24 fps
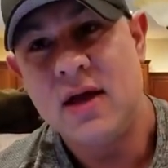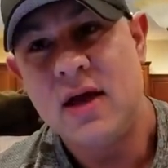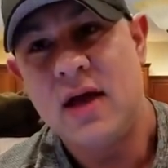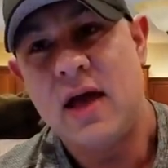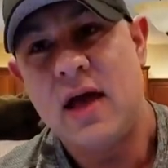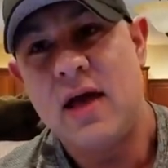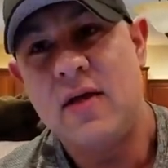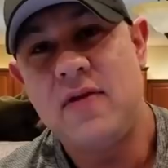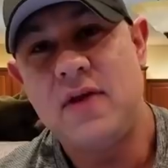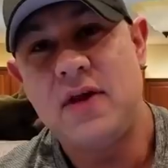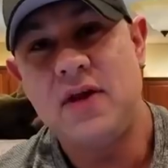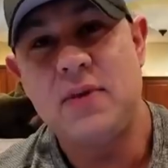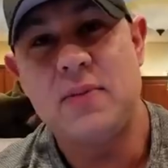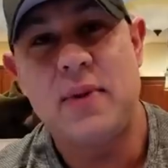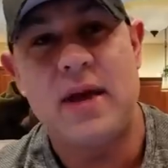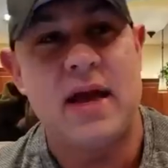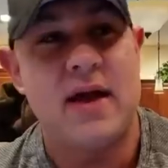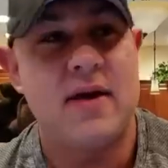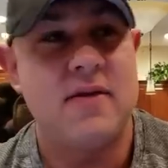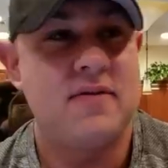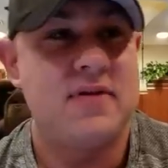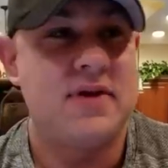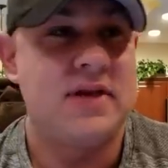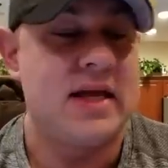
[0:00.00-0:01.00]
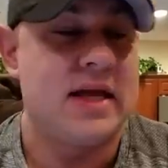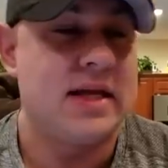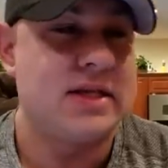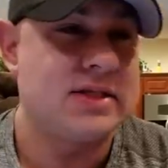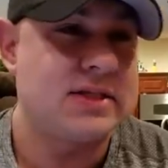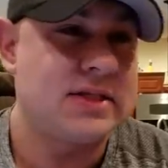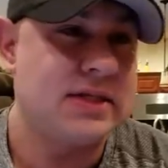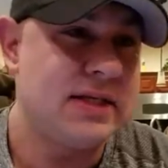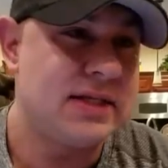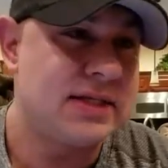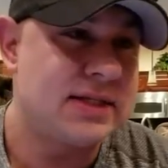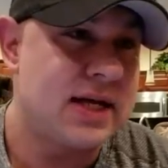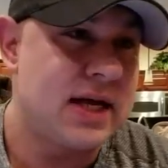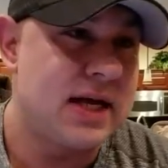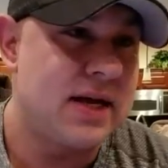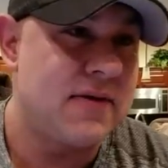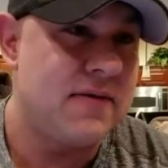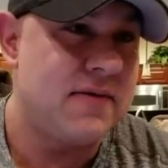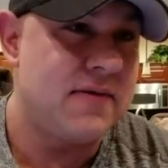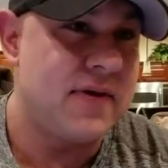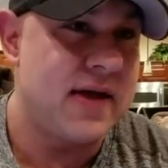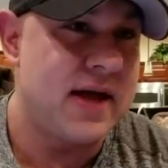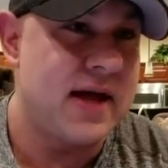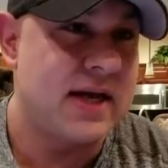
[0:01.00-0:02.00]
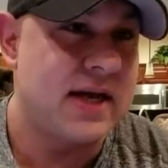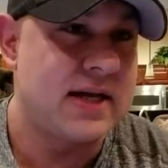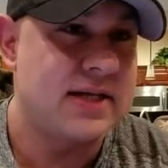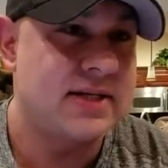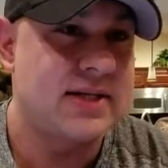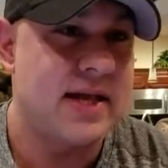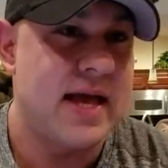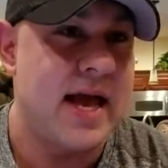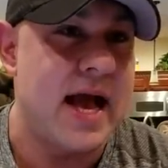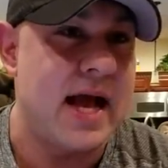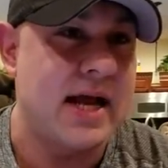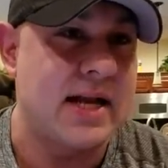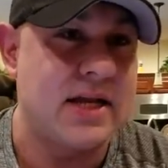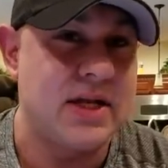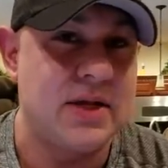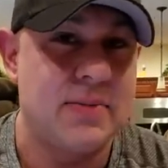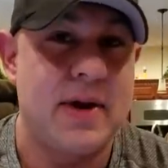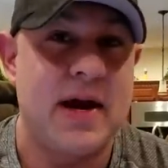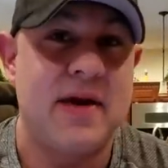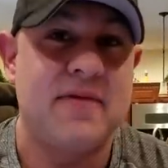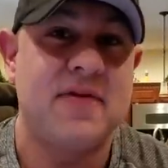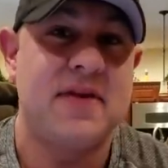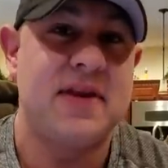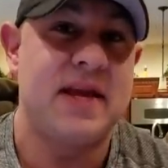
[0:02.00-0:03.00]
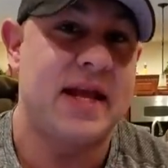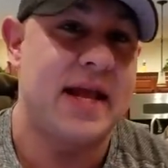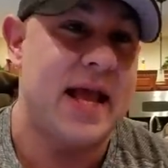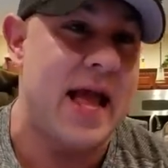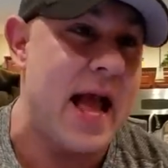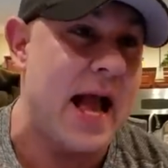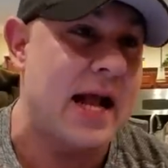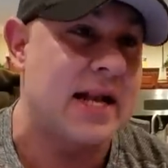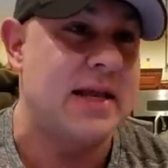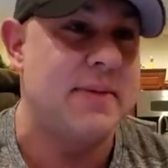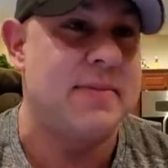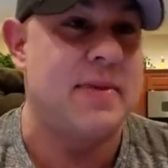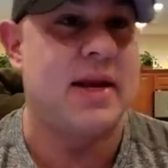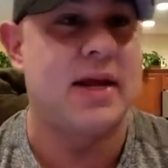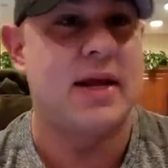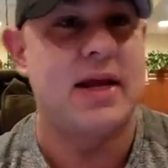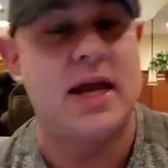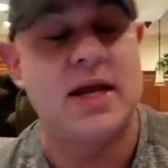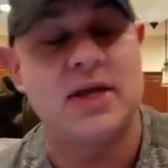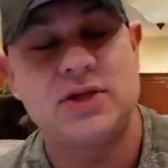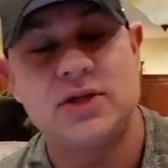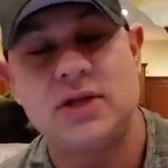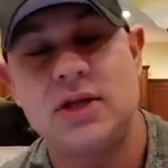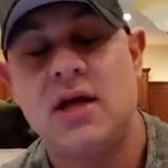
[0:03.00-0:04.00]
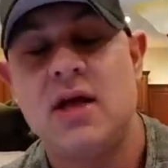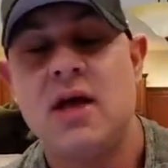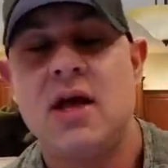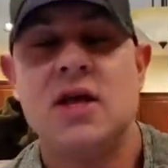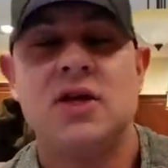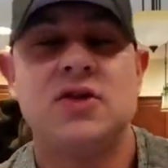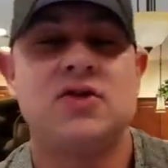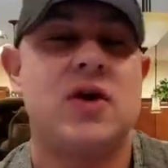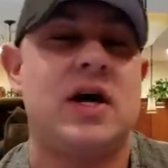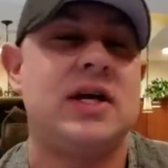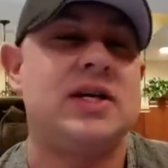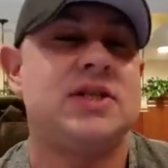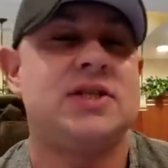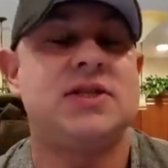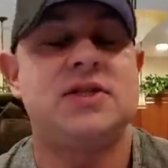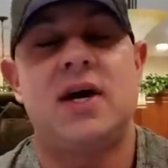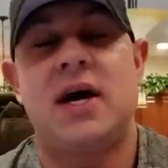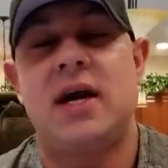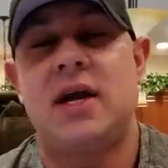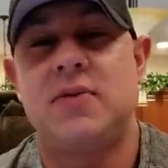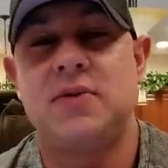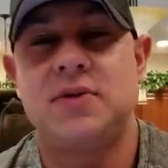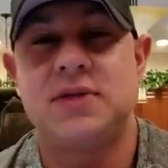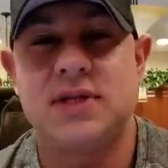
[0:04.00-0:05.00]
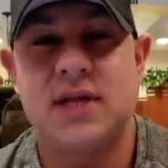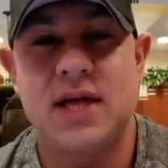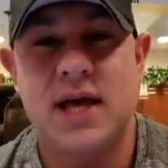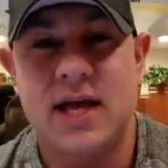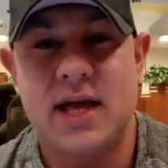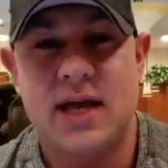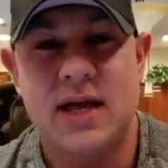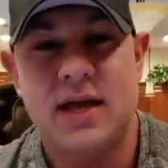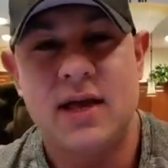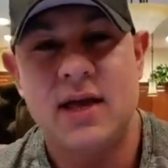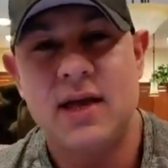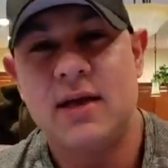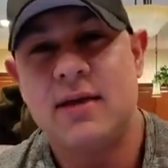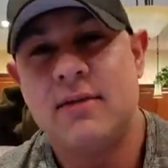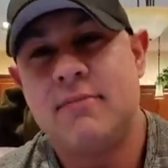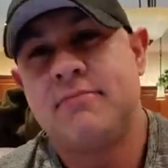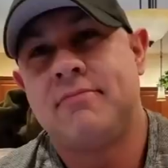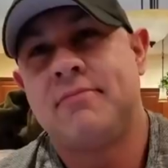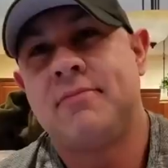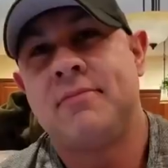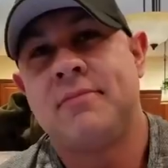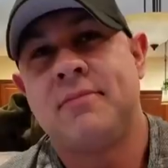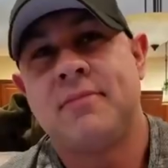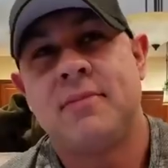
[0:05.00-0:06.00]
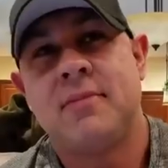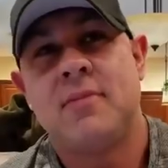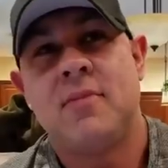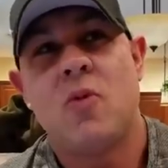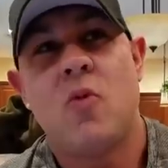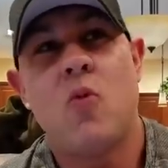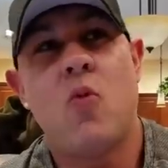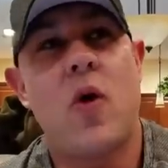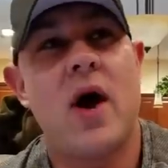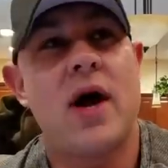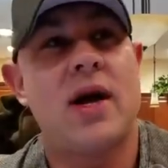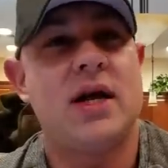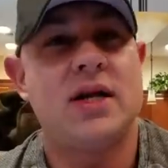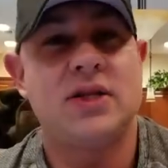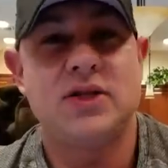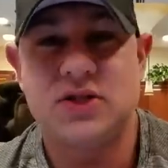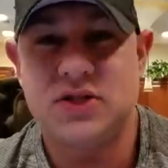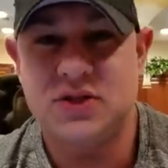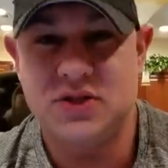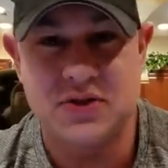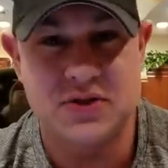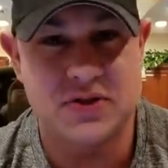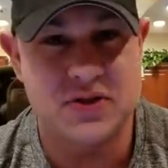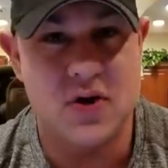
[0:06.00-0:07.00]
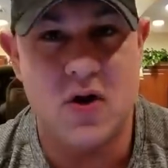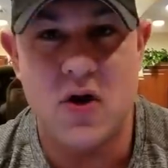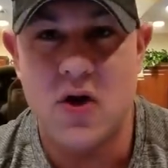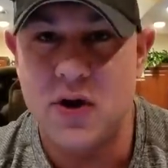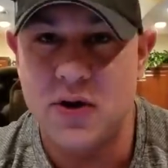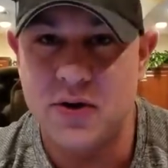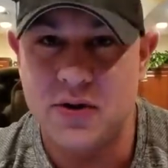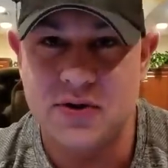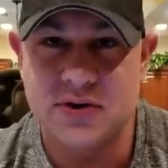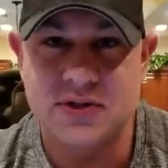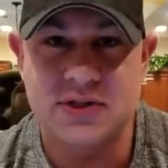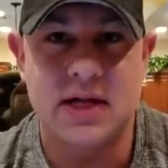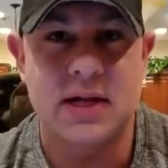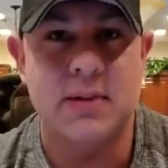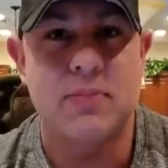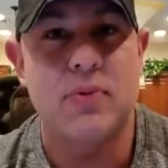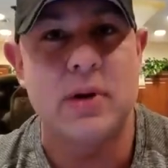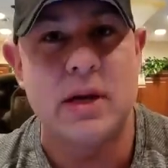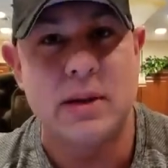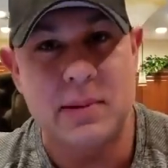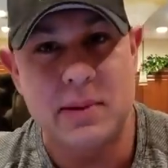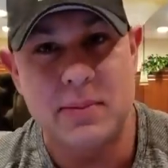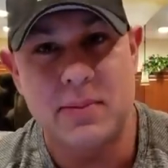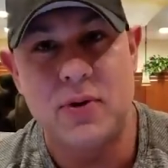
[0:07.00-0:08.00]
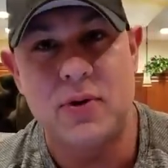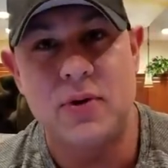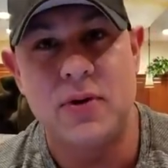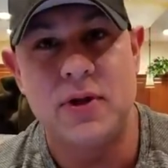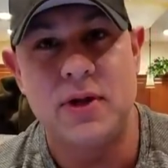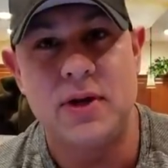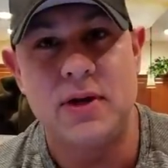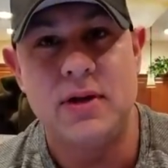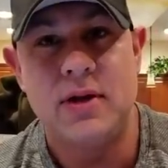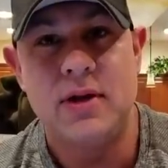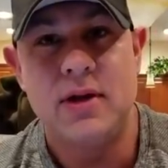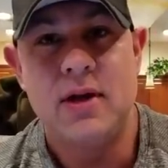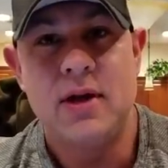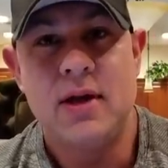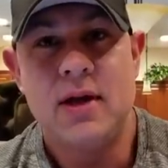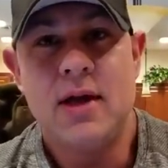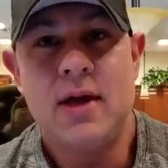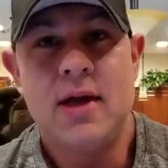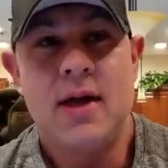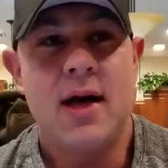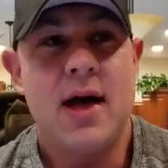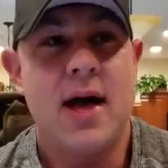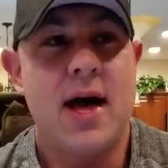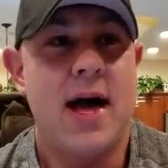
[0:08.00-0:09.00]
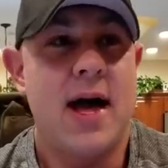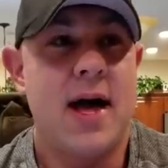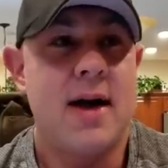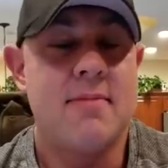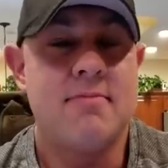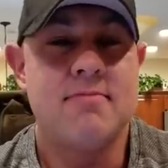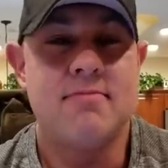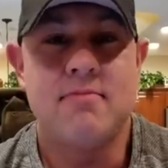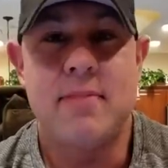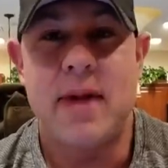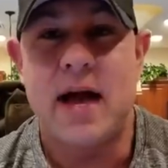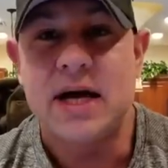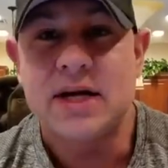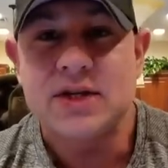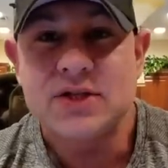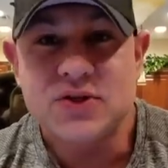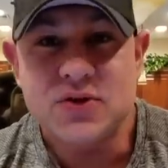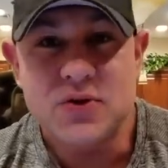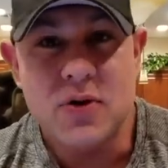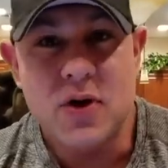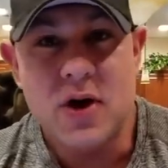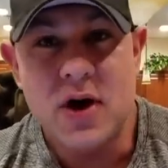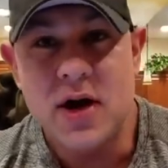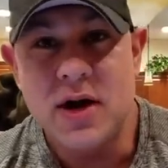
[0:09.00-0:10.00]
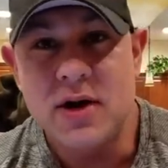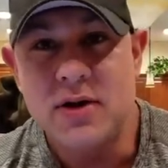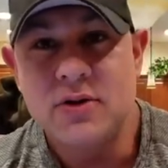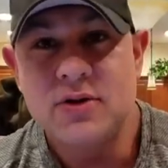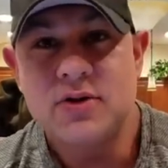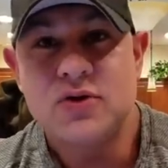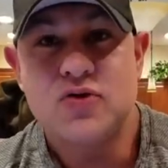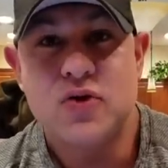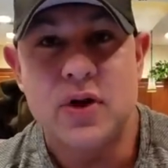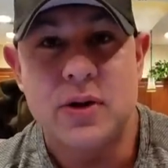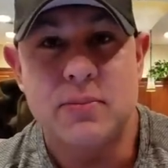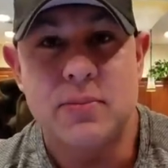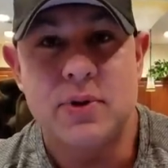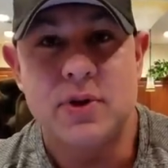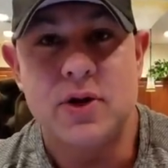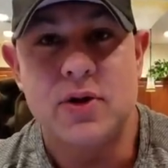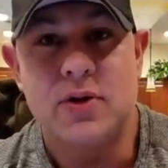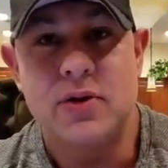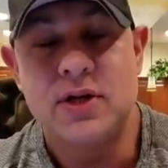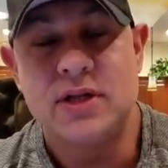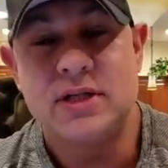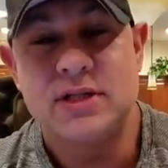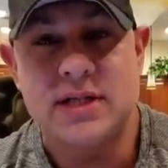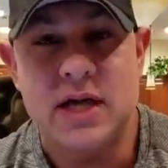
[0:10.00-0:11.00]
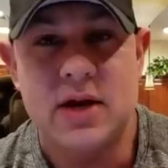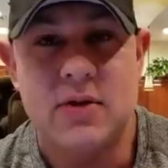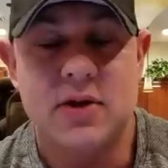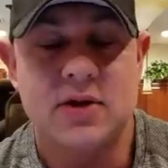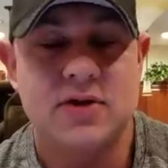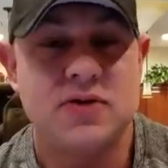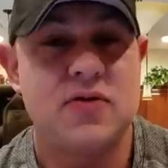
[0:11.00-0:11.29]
And then you might have D H T side effects, acne, you might have to take acne medication. So I just thought it was like, why not just use the hardeners like Primabolan, Um, Masteron, Trenbolone, et cetera.